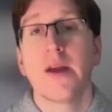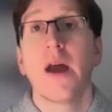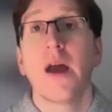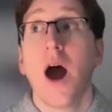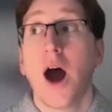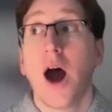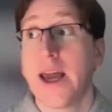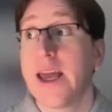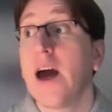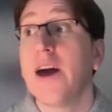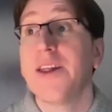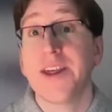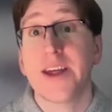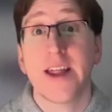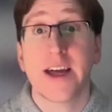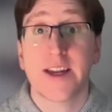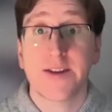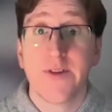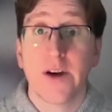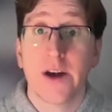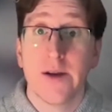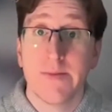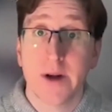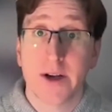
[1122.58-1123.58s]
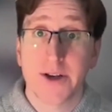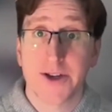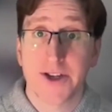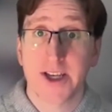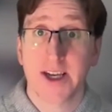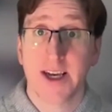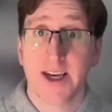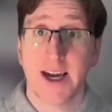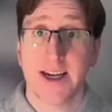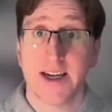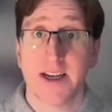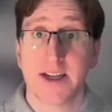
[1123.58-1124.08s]
I think that's very much the
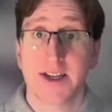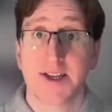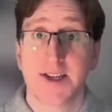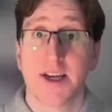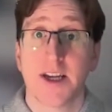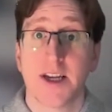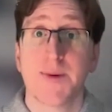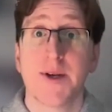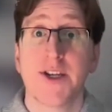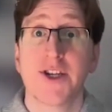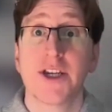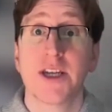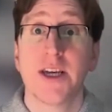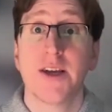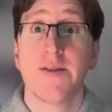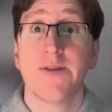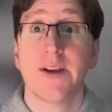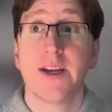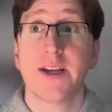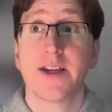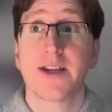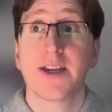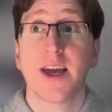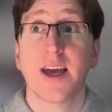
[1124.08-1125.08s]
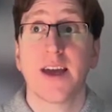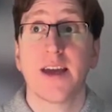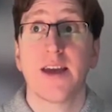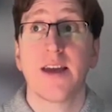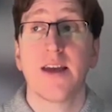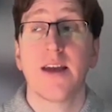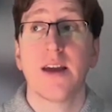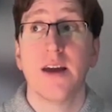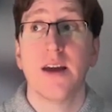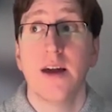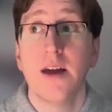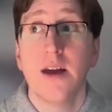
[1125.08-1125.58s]
case, especially if it's
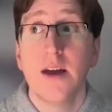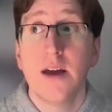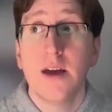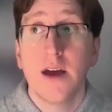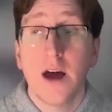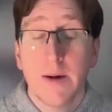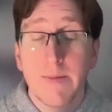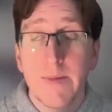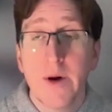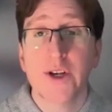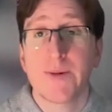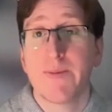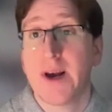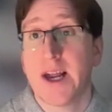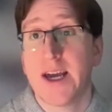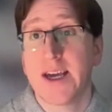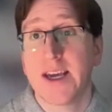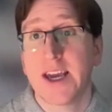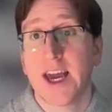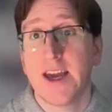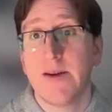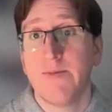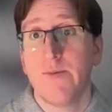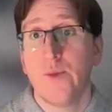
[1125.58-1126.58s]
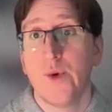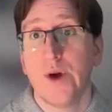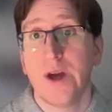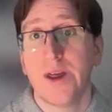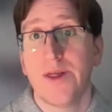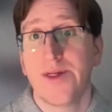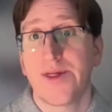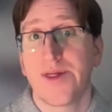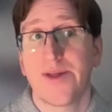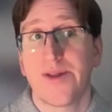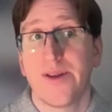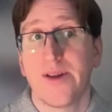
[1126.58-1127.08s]
a multiplayer game
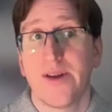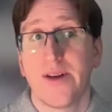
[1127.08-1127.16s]
with